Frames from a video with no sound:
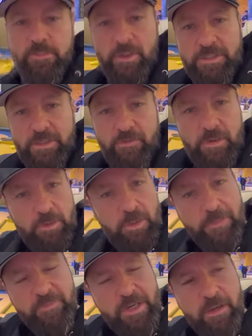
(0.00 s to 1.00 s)
Wanted to give you a little
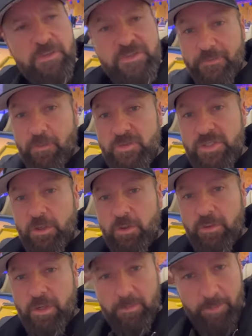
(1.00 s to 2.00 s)
update on, so those of
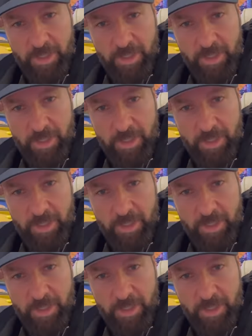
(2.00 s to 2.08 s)
you that on